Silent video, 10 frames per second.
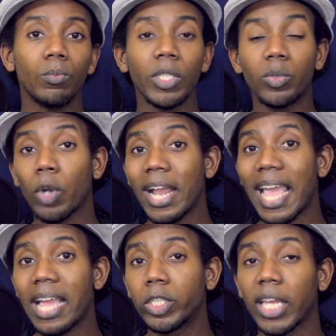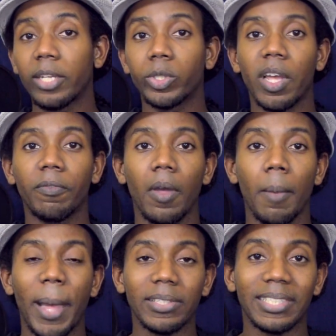just try and educate yourself
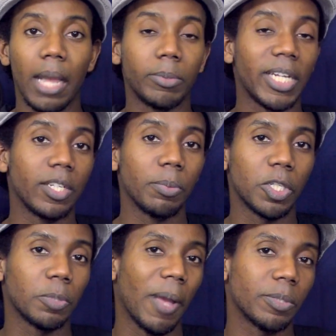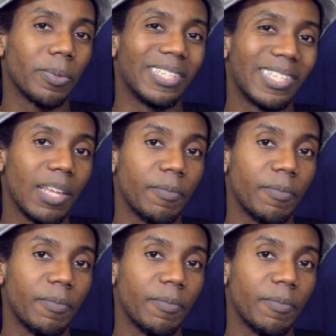about Snapchat as much as possible and see